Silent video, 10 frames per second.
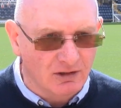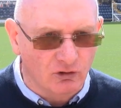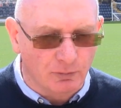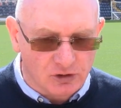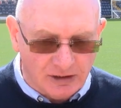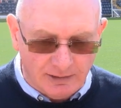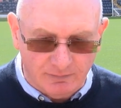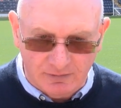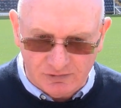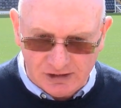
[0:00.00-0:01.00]
100%
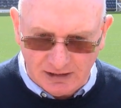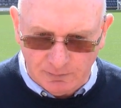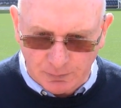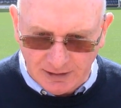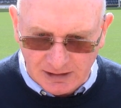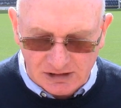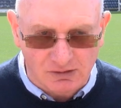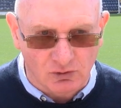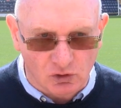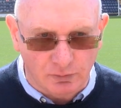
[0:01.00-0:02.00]
second place,
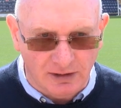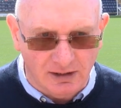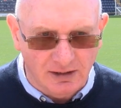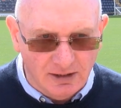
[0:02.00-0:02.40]
which will be